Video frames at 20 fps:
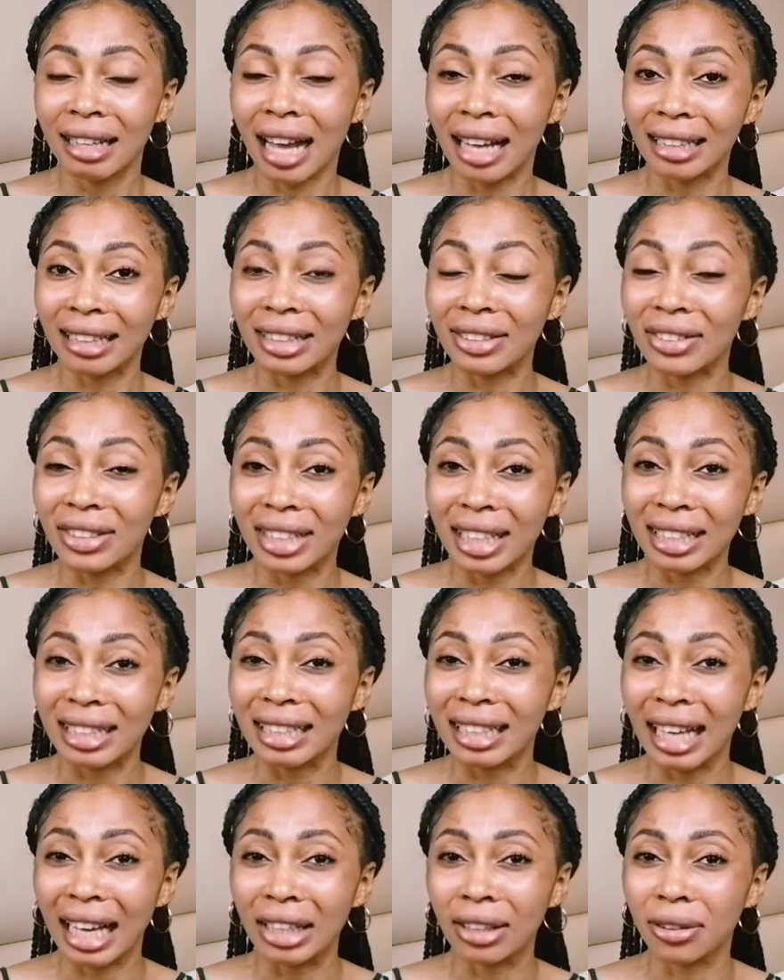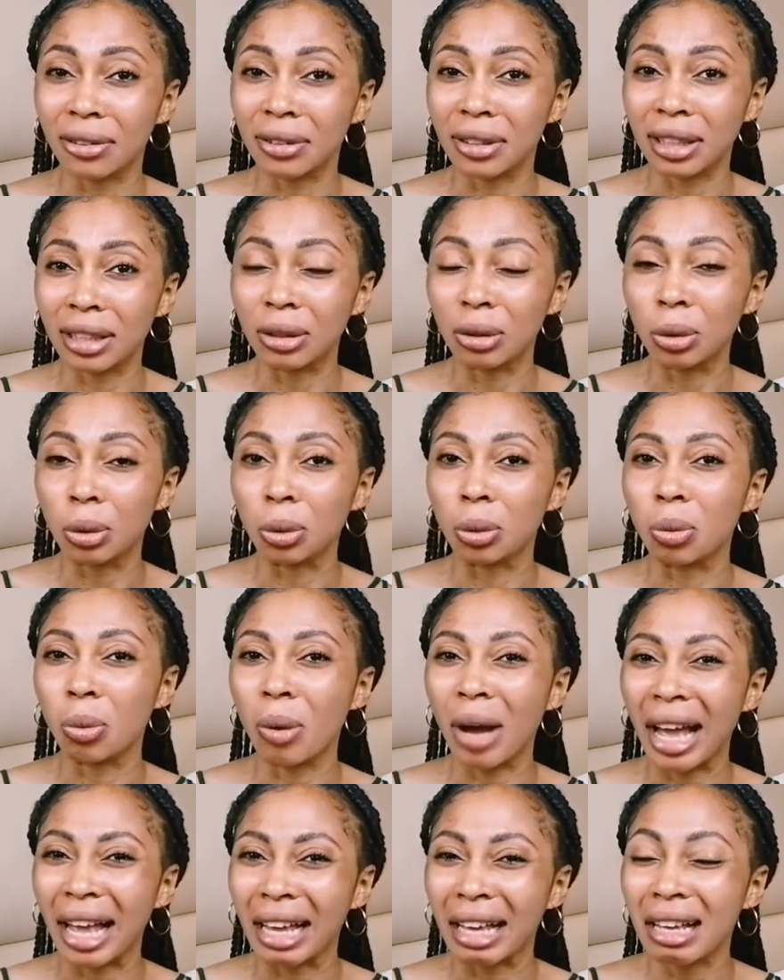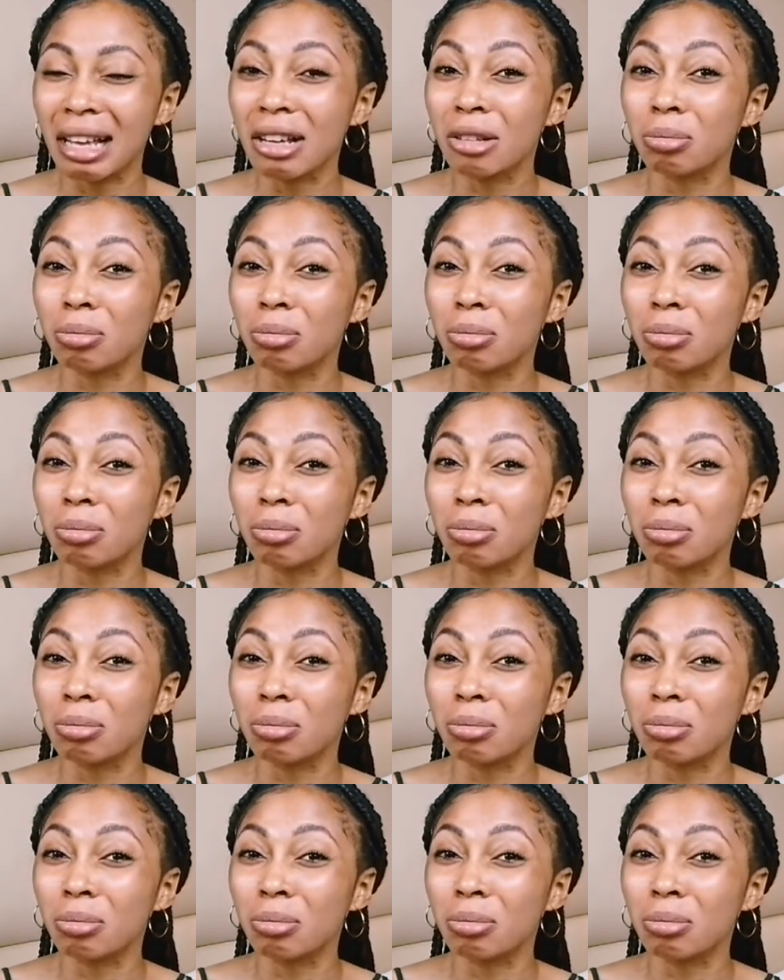and irritating kind of skin tone. Why?